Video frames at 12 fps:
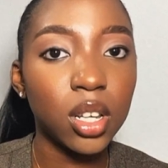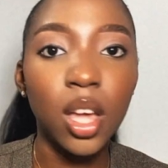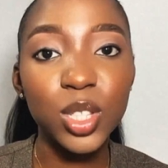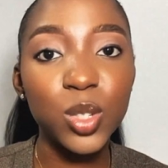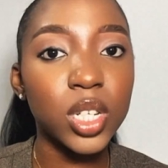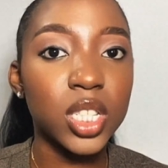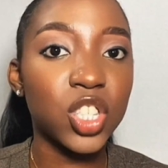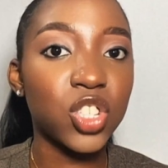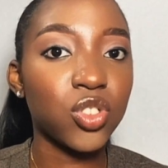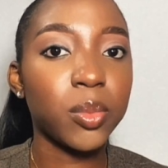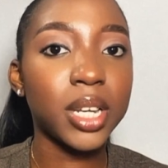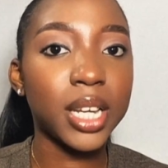This one is
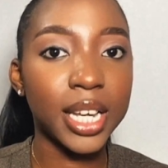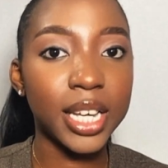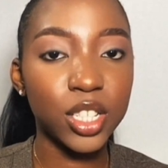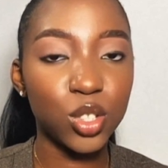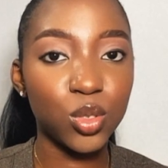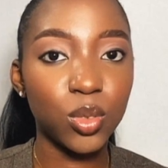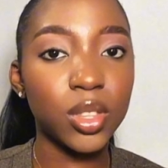streamlined to